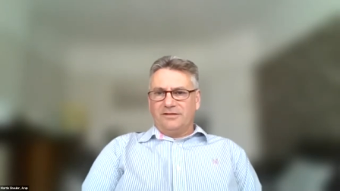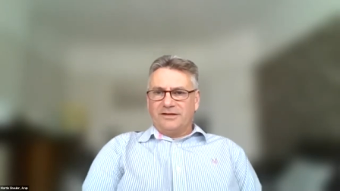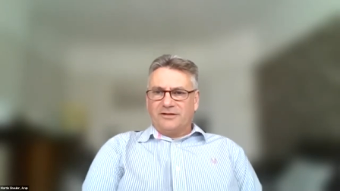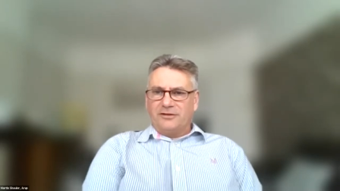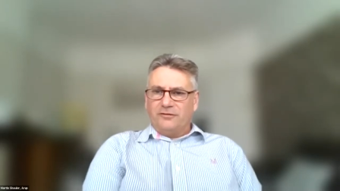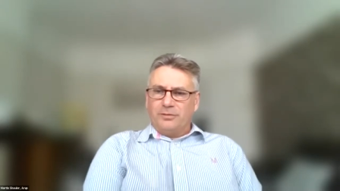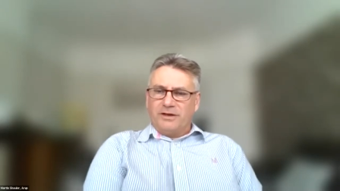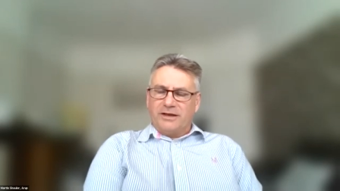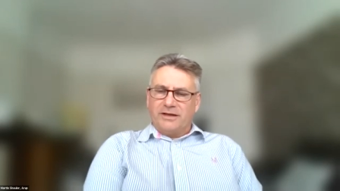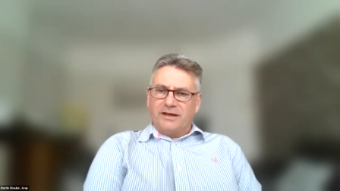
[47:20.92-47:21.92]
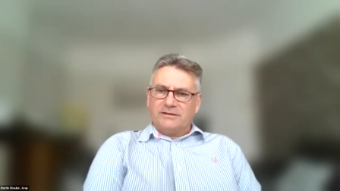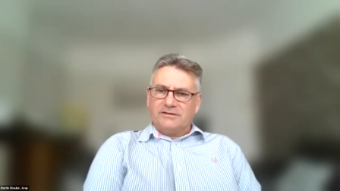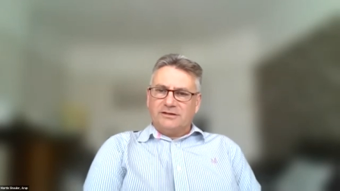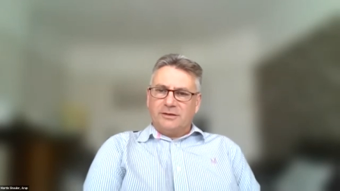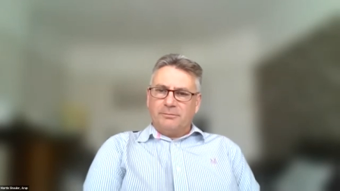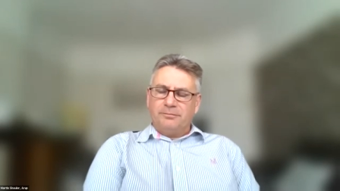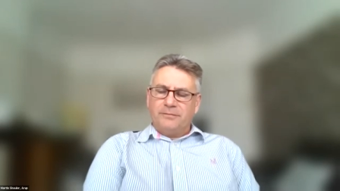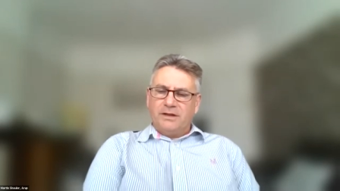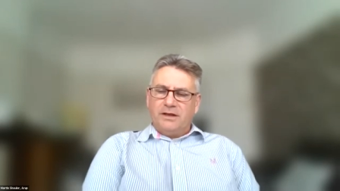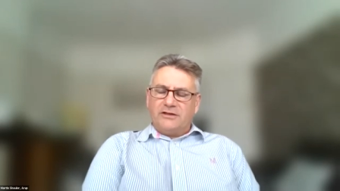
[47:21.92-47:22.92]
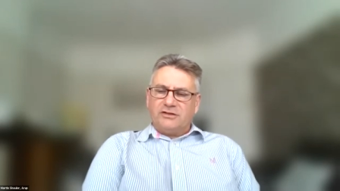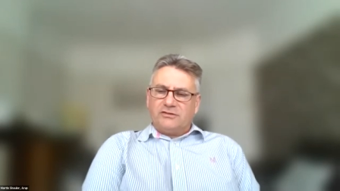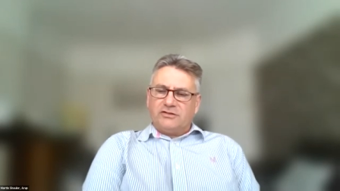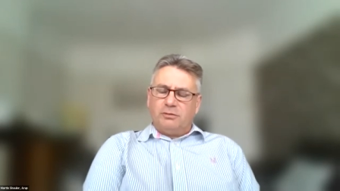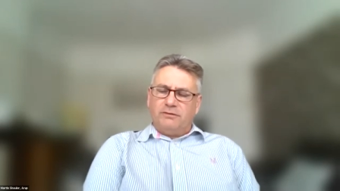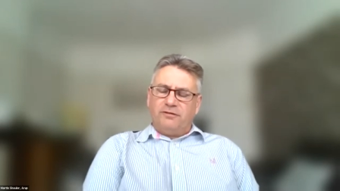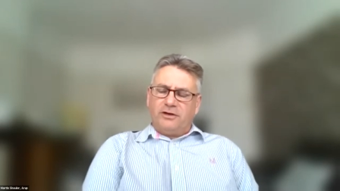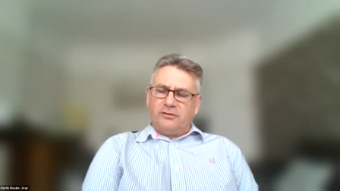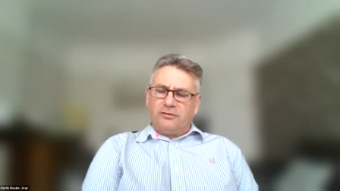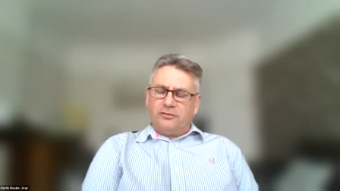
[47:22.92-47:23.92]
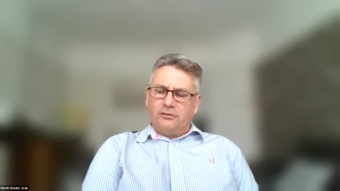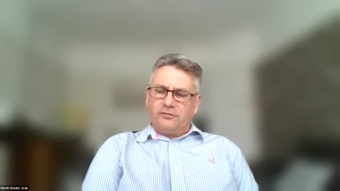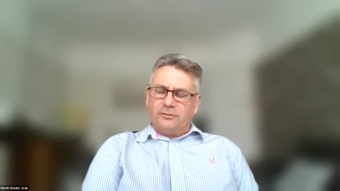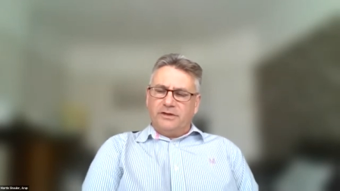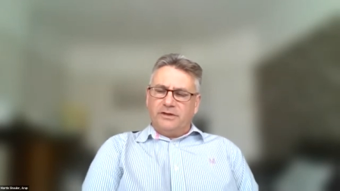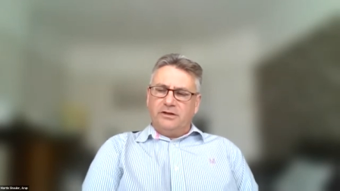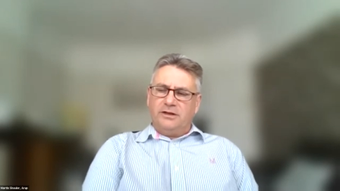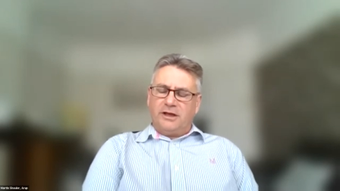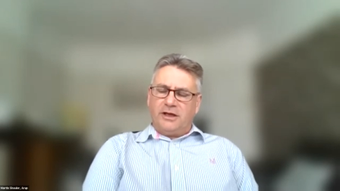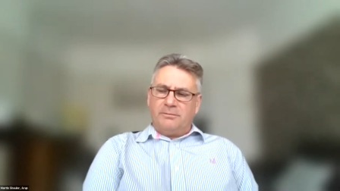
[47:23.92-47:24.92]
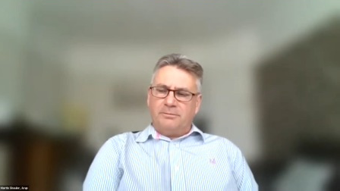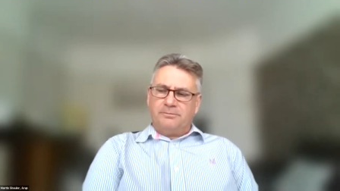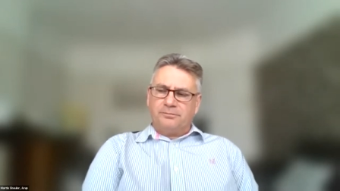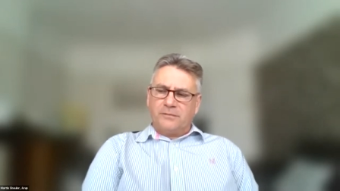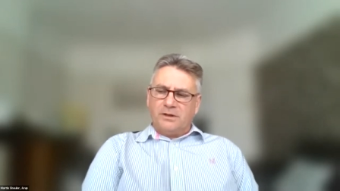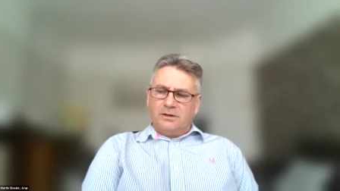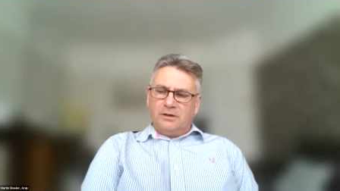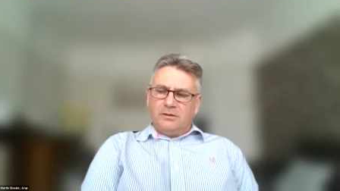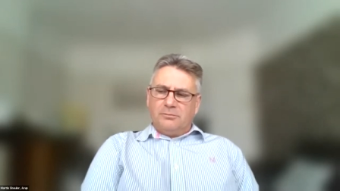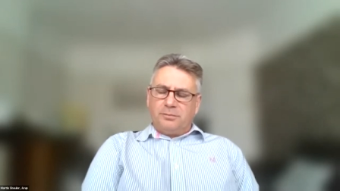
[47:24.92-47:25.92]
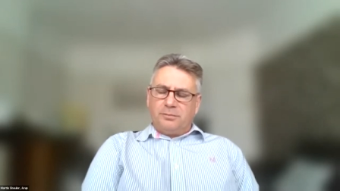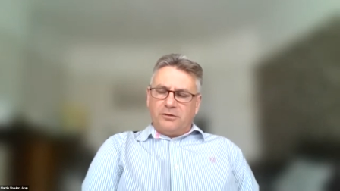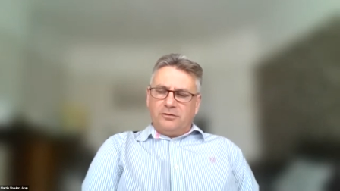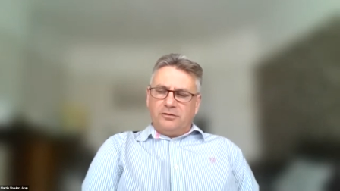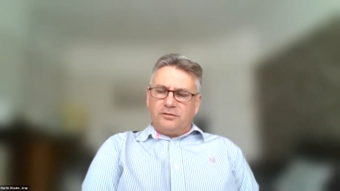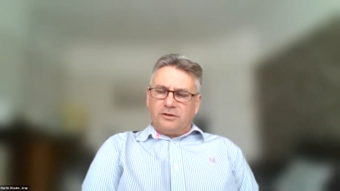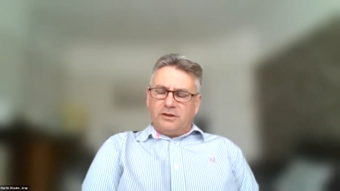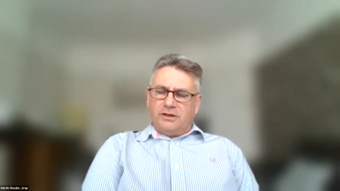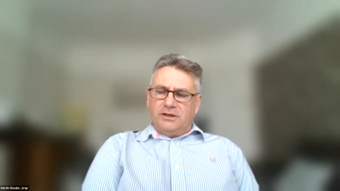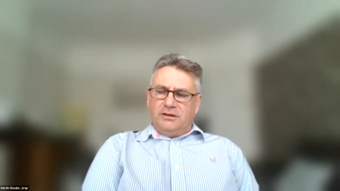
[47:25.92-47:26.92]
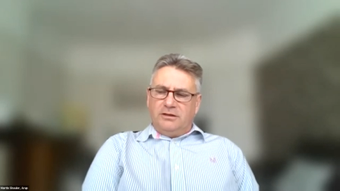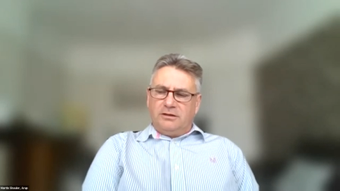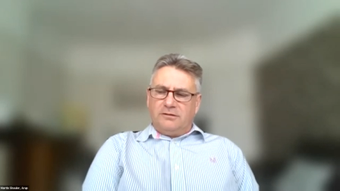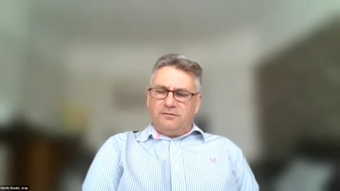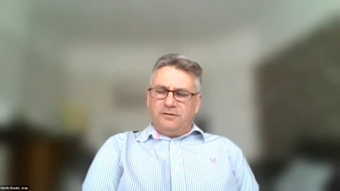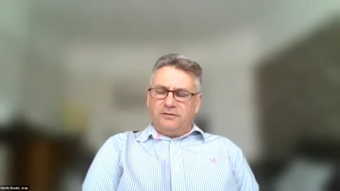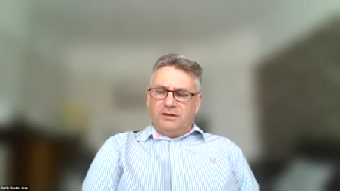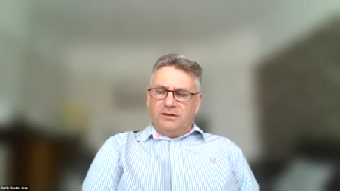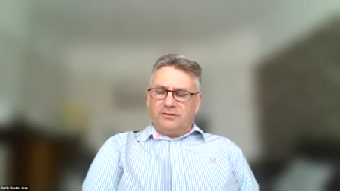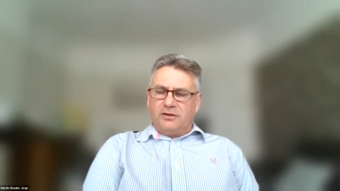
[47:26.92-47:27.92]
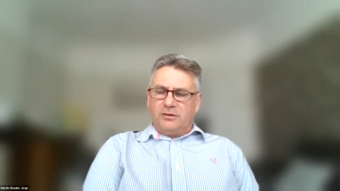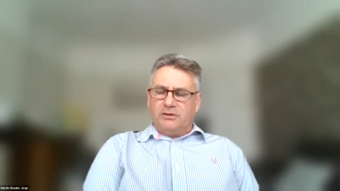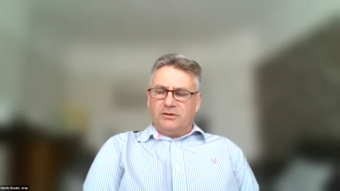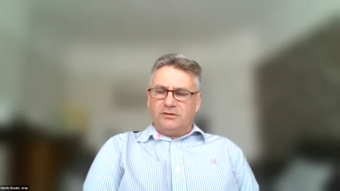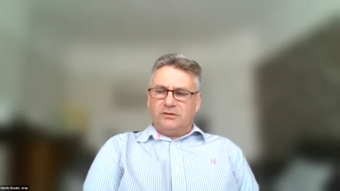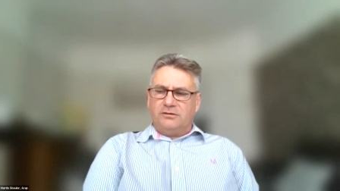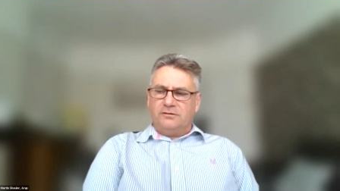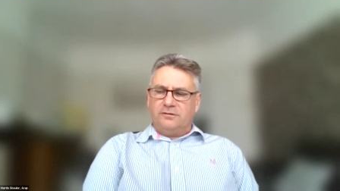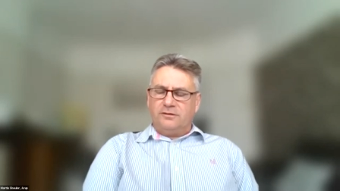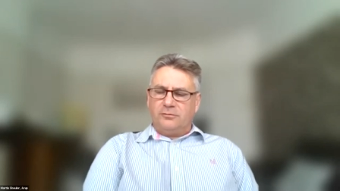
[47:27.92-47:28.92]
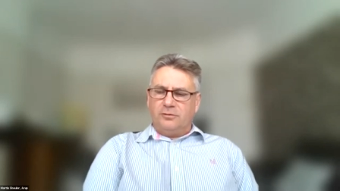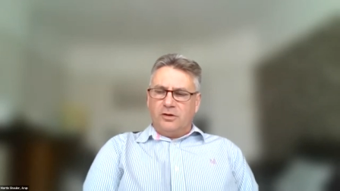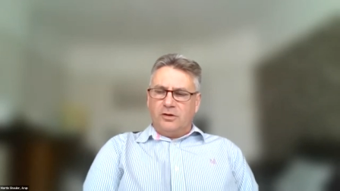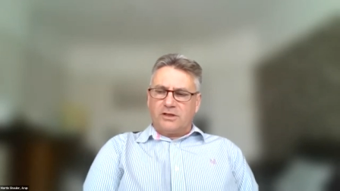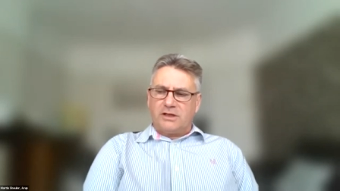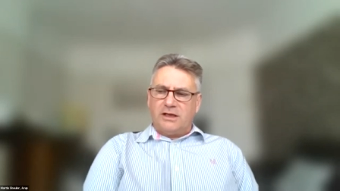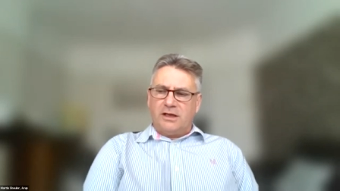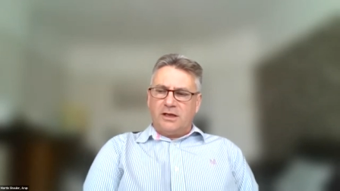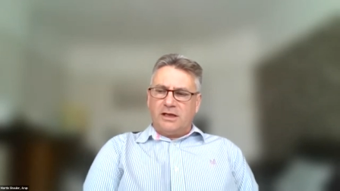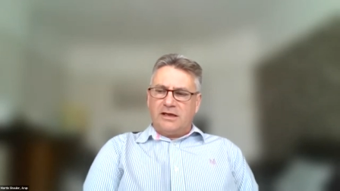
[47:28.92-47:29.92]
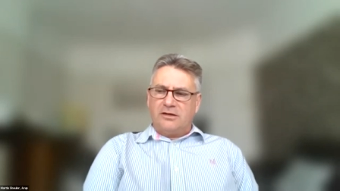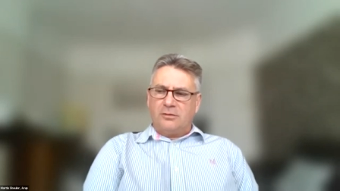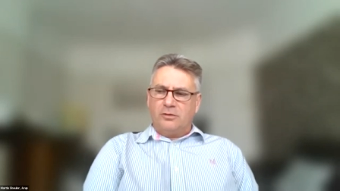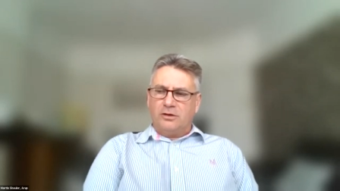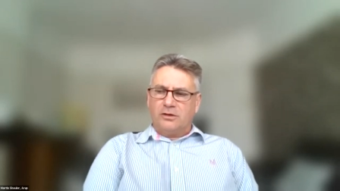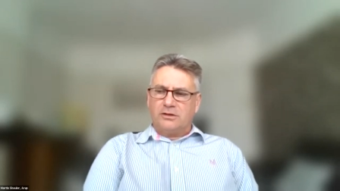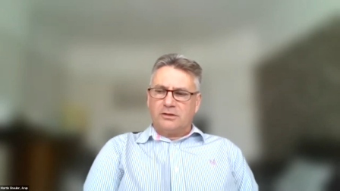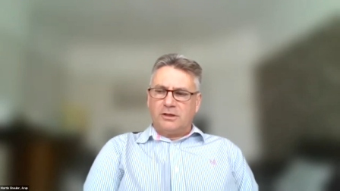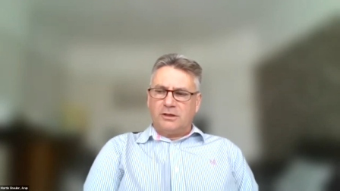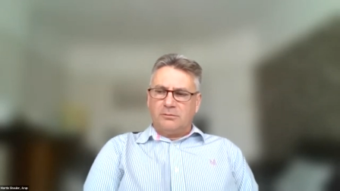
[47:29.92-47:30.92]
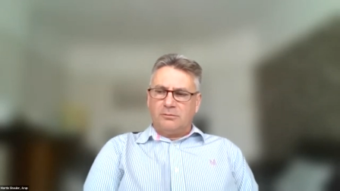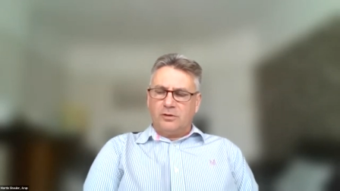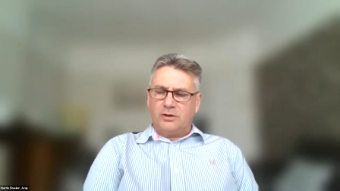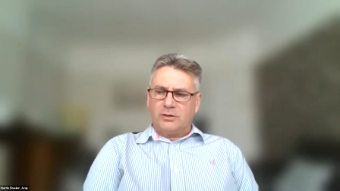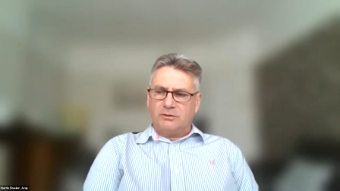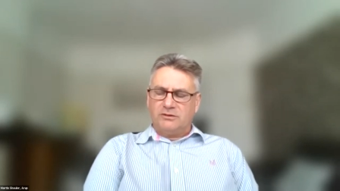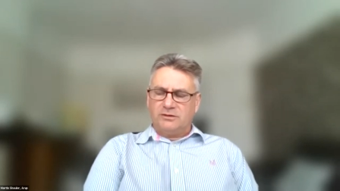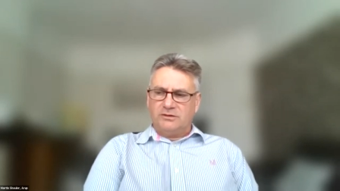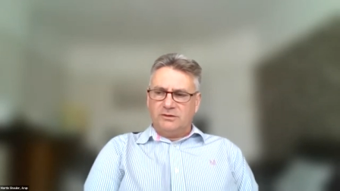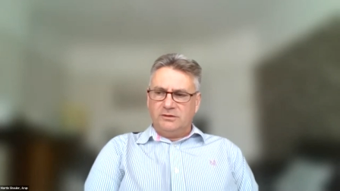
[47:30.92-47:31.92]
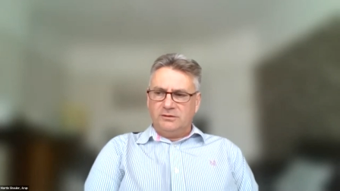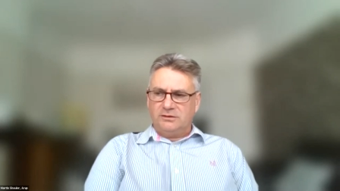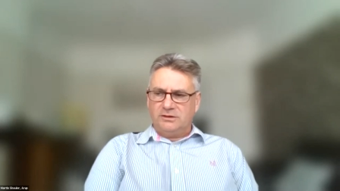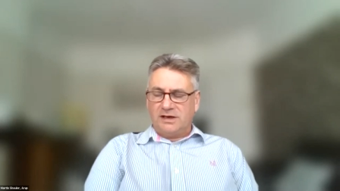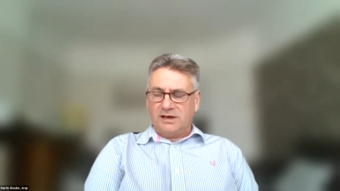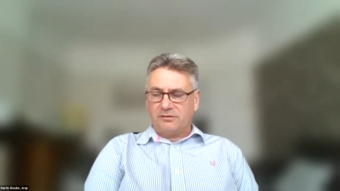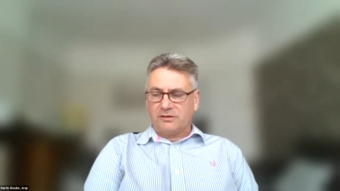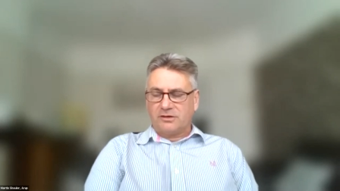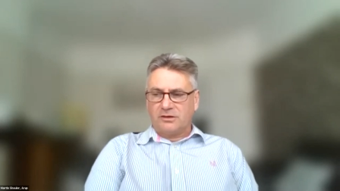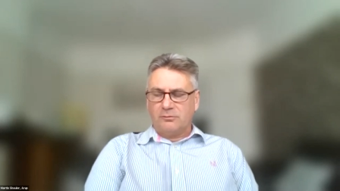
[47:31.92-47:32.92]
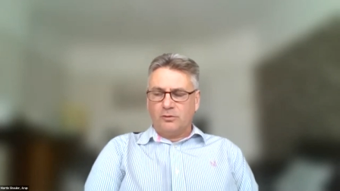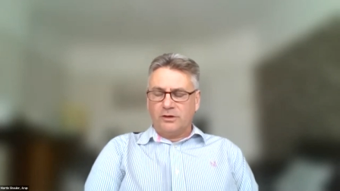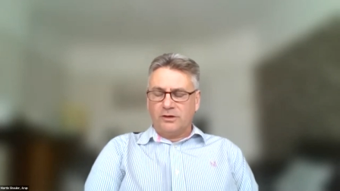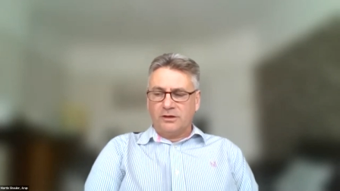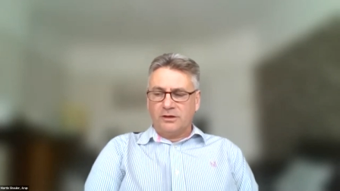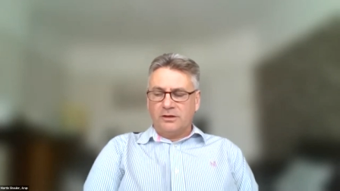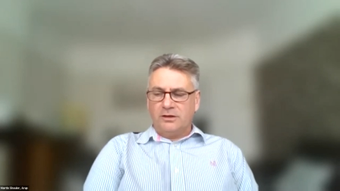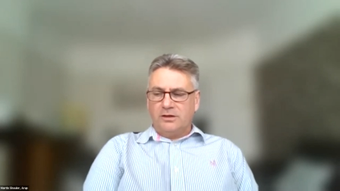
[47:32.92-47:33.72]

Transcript: thank you for playing that. Um, and ju just one final thought from me. Um, both the fifty litre home initiative work uh, and our work um, working with cities in Africa and wider,